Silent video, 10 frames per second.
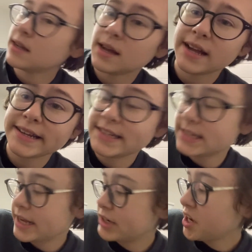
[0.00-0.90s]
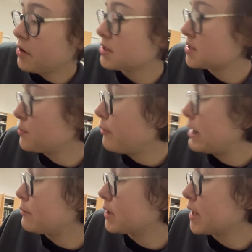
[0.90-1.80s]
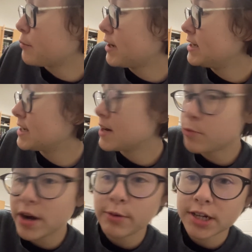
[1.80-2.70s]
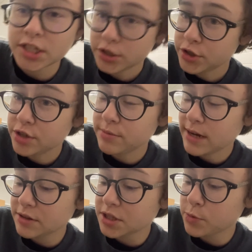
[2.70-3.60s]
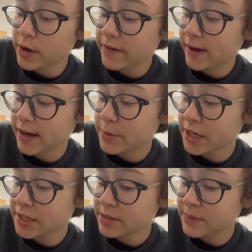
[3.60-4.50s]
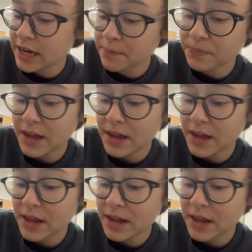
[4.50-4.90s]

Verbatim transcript: Uh, I need to take a shower at some point. I wanna get reading done, wanna watch YouTube now that the Wi-Fi appears to be up.